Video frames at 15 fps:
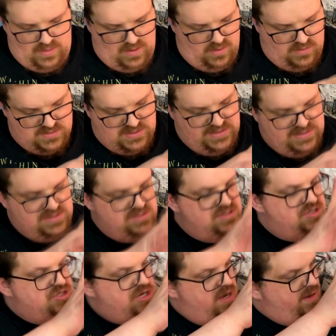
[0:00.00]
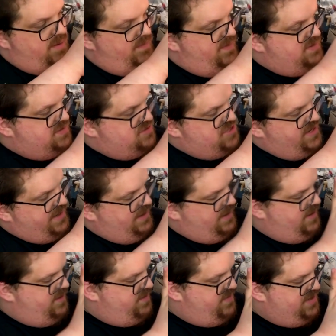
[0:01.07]
I also like to just check. I'm also checking
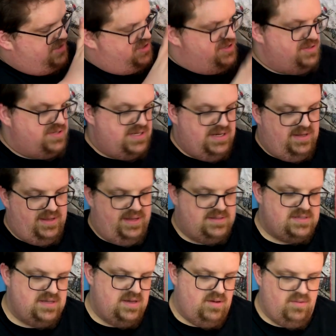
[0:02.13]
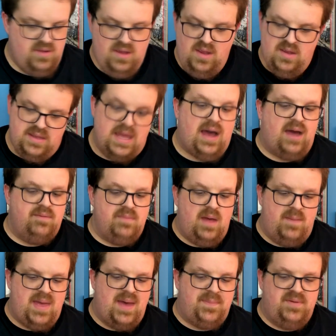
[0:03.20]
here to make sure I don't see any light. So yeah,
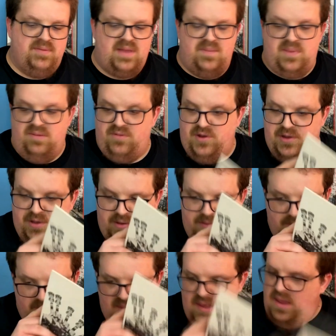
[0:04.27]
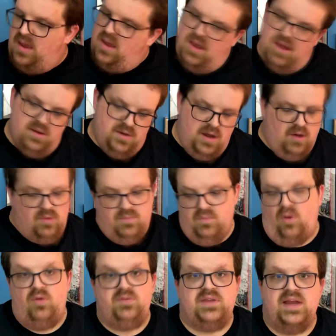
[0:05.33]
I'm happy with that being very good. No
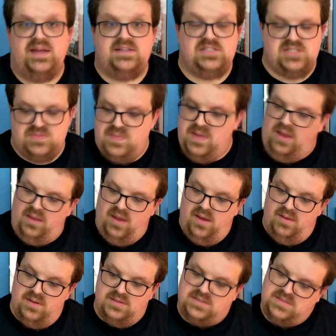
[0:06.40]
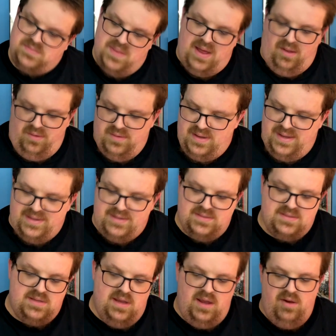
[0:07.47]
mold that I could I could
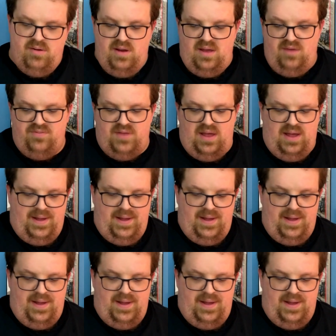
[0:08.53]
hear of.